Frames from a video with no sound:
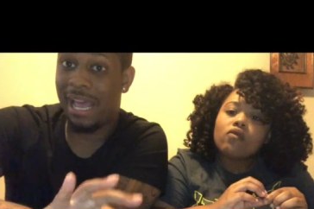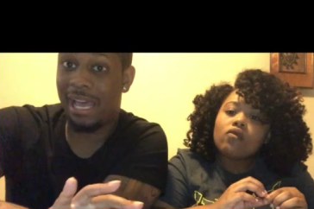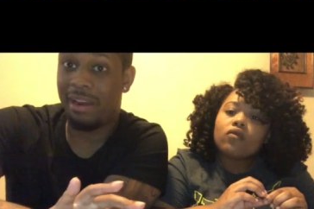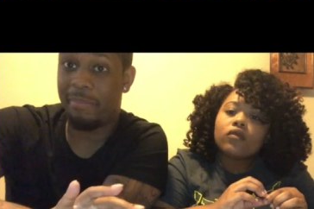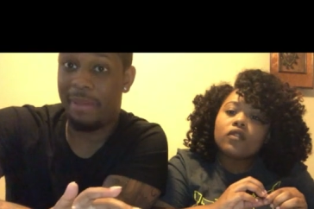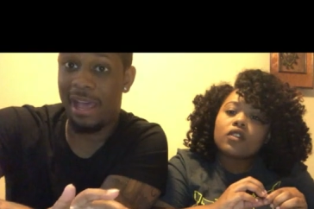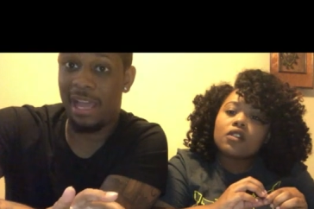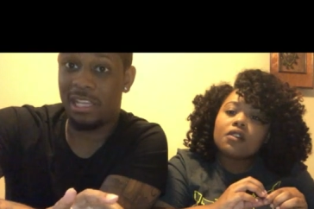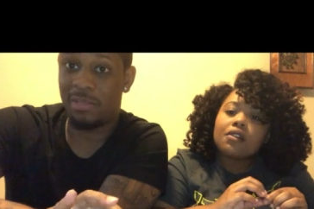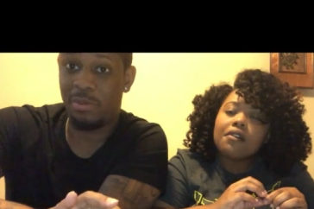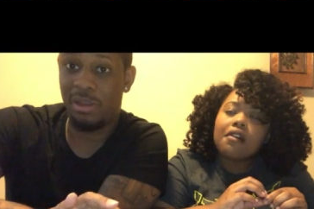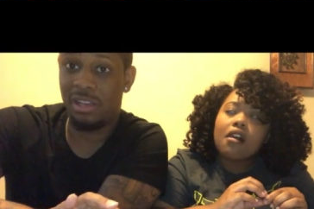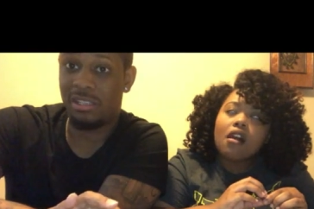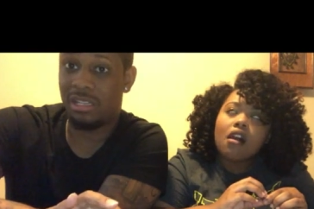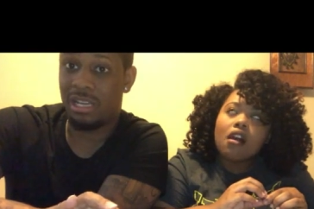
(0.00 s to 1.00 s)
Speaker 1: I had a bad
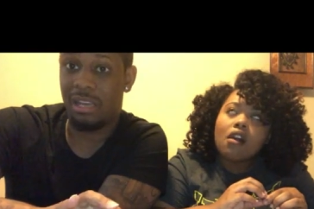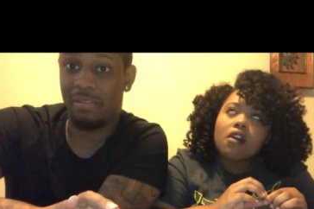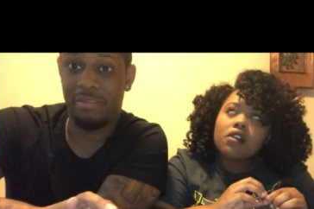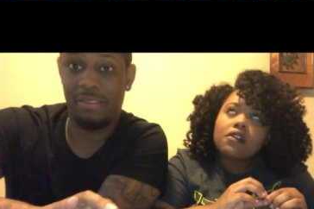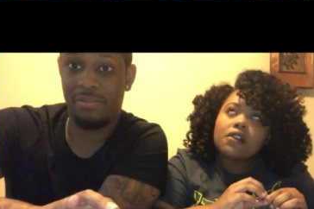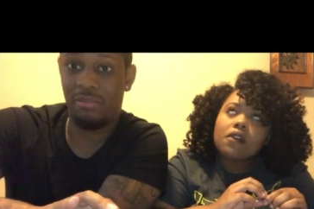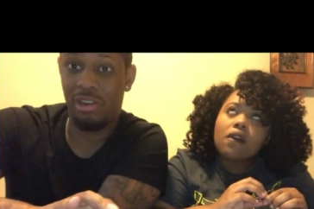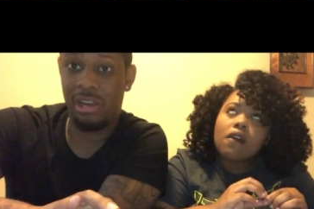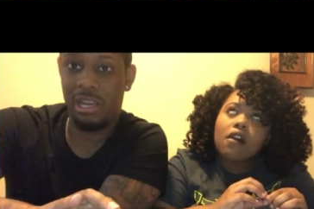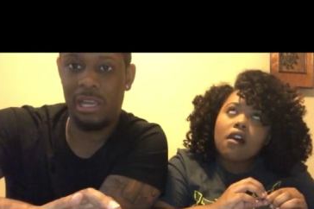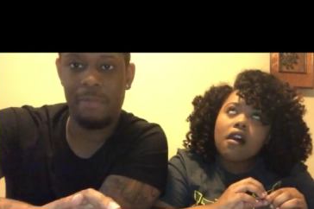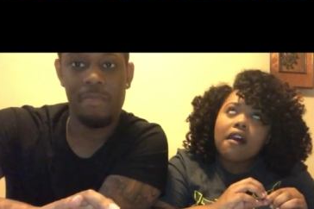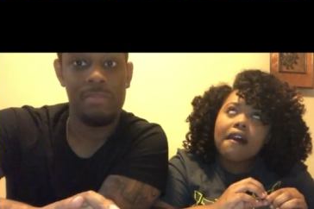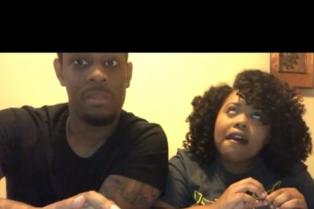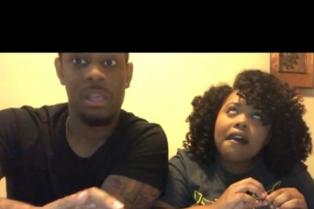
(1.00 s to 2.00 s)
experience in like fifth
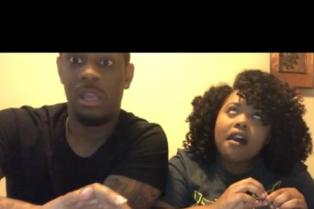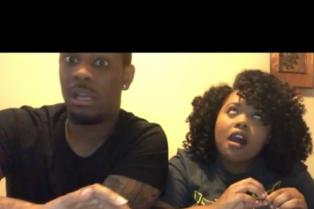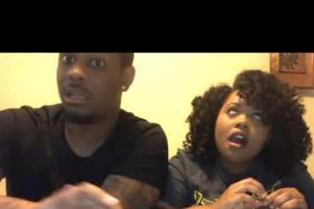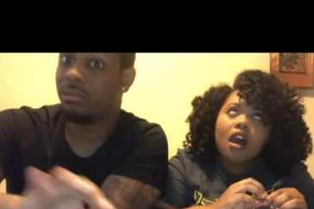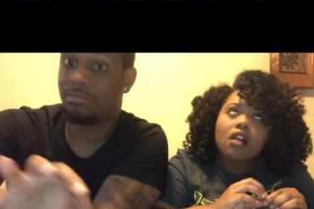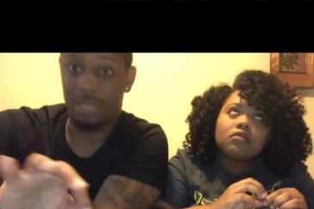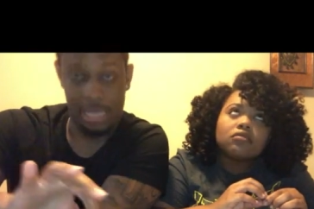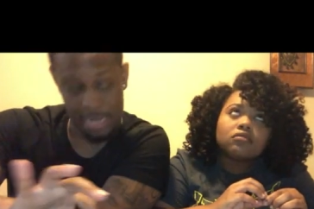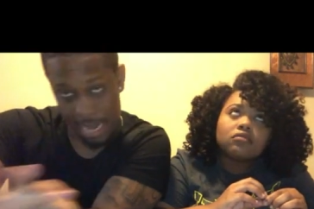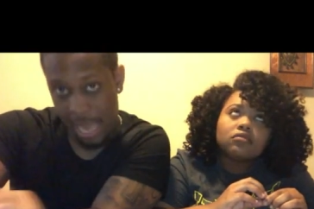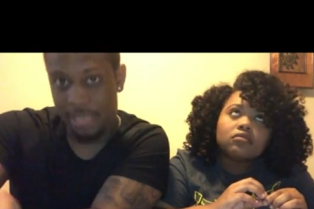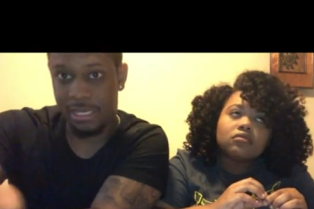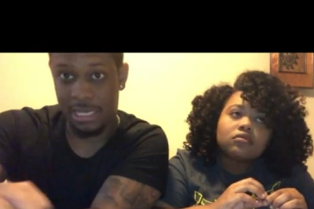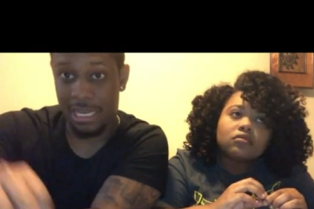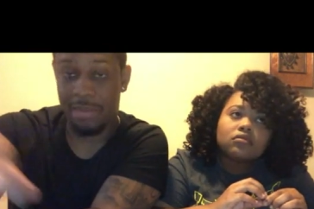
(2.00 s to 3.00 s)
grade, and I'll
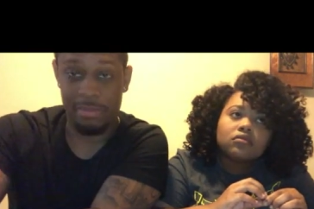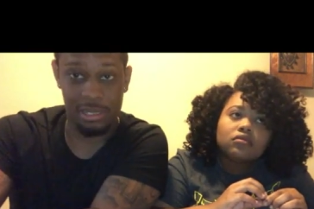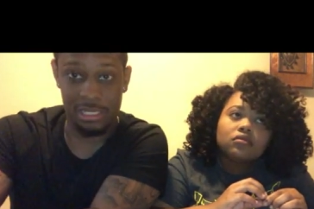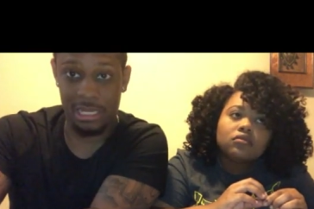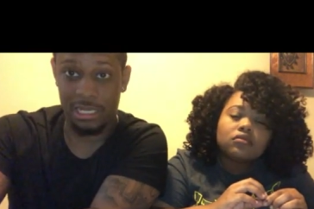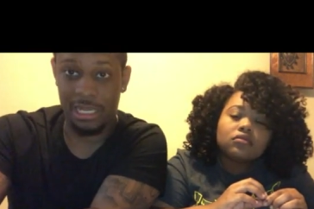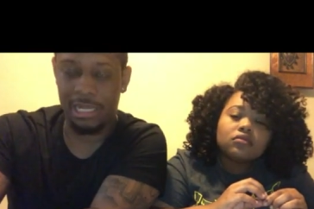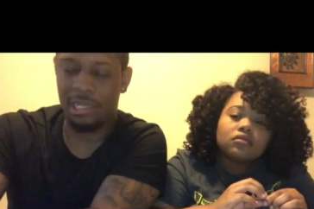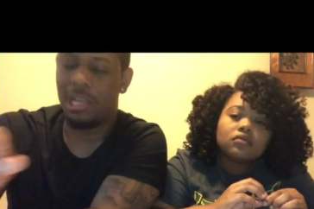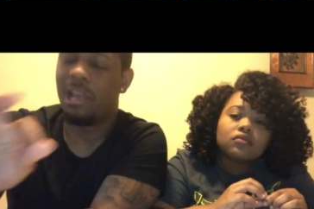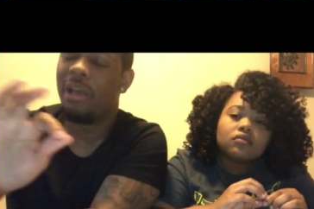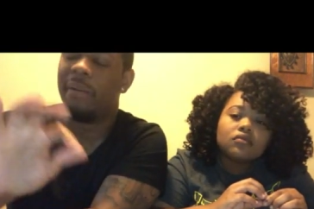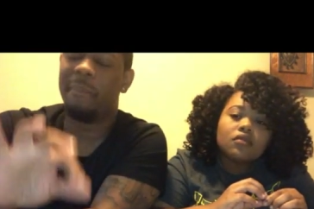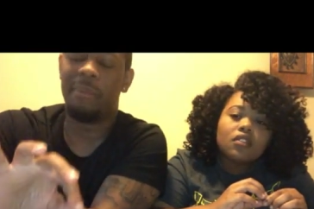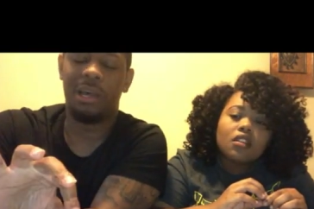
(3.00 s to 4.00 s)
tell y'all about that later.
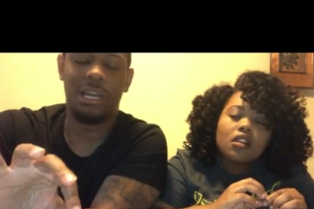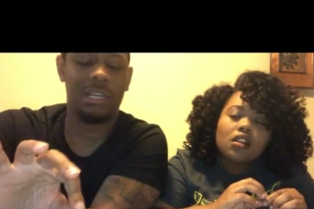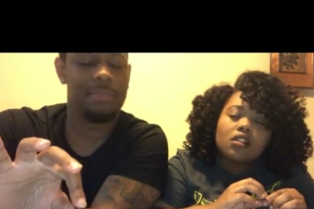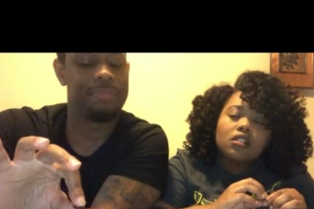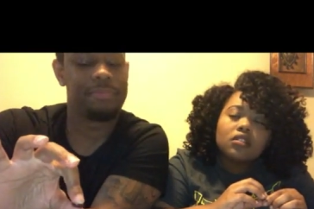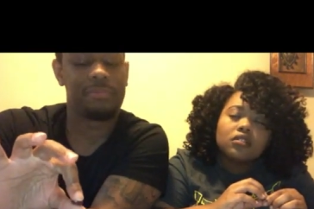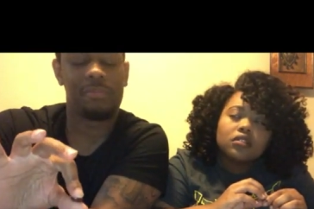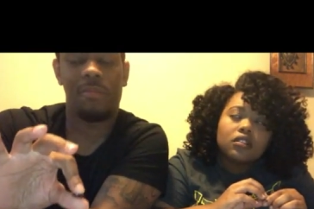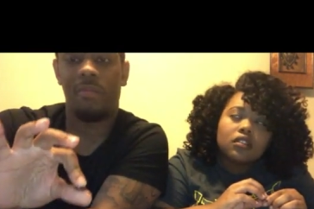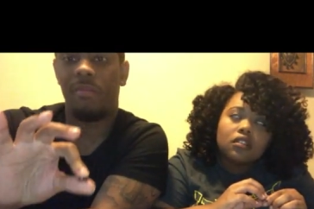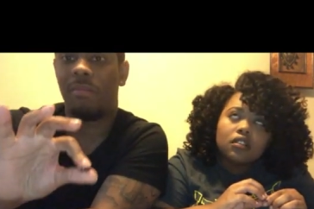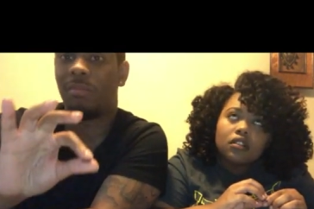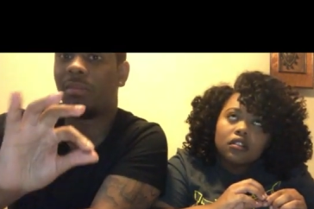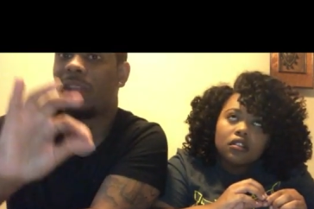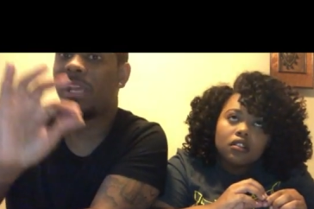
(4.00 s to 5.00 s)
But
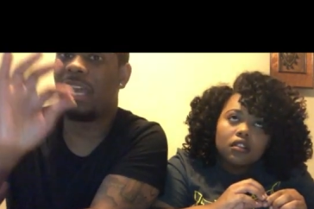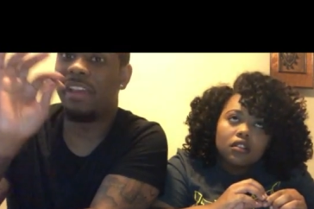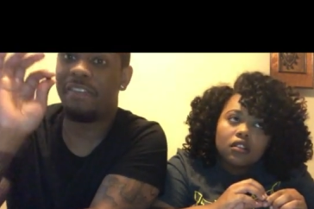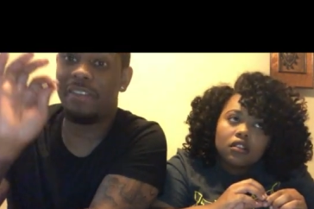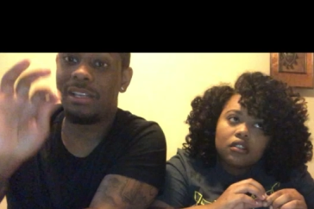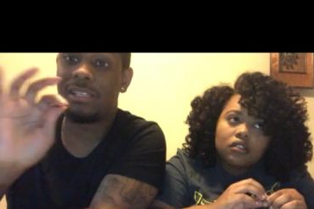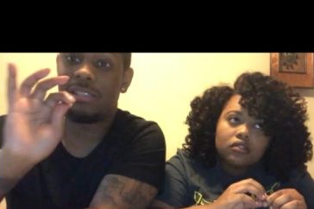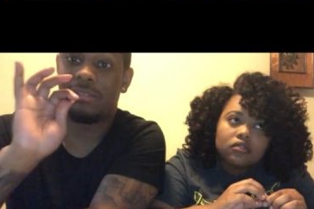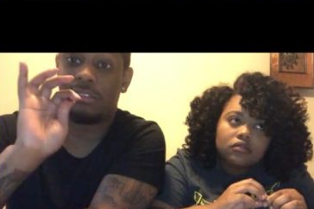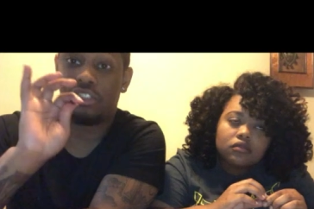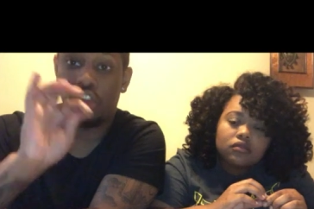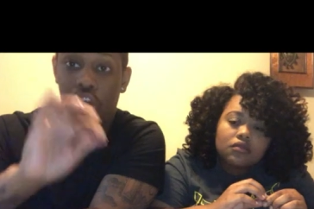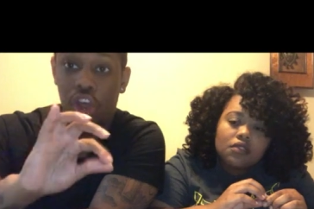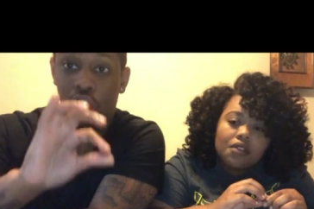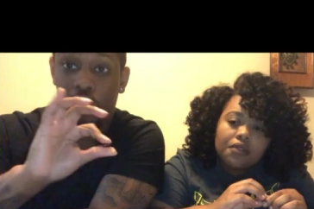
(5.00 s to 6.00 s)
if it's
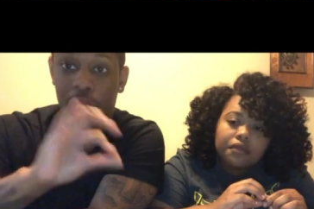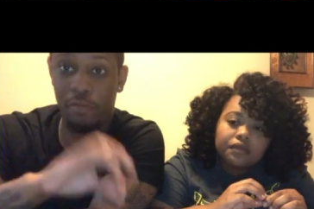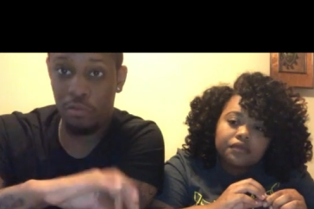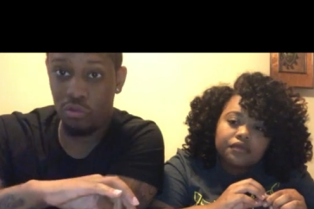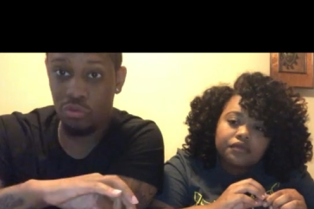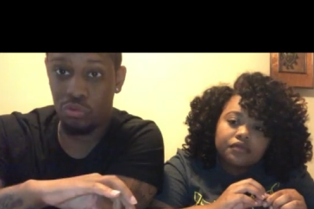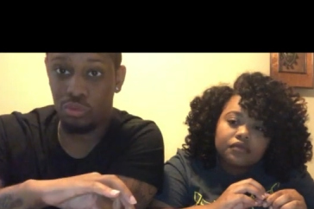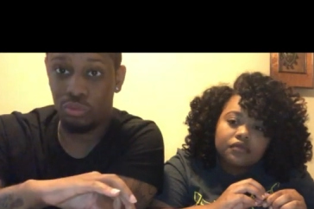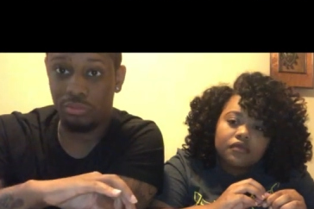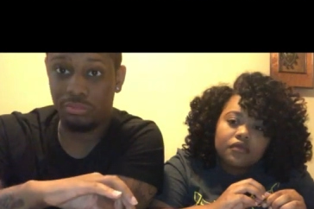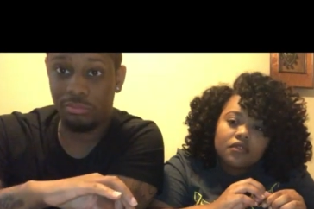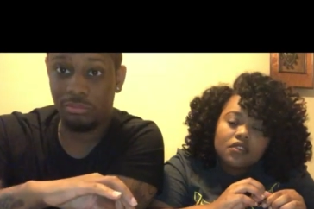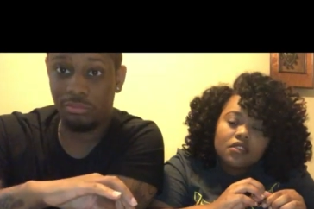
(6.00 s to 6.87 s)
dog food,